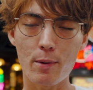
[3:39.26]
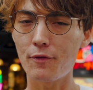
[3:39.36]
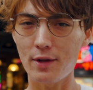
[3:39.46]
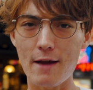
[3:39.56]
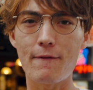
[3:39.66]
but
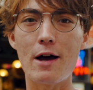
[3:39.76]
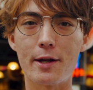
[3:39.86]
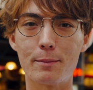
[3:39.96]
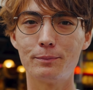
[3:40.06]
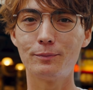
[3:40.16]
I think I
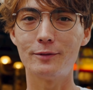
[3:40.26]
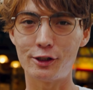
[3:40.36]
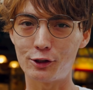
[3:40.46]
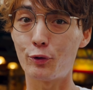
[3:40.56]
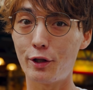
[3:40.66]
found it.
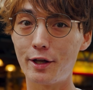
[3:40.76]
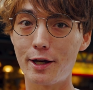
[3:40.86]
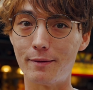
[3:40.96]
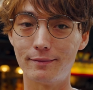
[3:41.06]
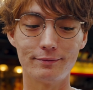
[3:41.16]
This is really
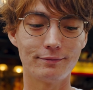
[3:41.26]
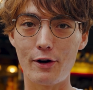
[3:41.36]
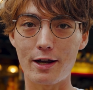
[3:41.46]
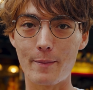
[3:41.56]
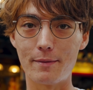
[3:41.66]
good.
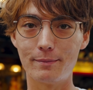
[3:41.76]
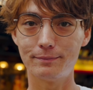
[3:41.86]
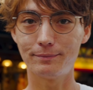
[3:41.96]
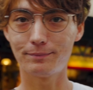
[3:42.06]
Highly recommend.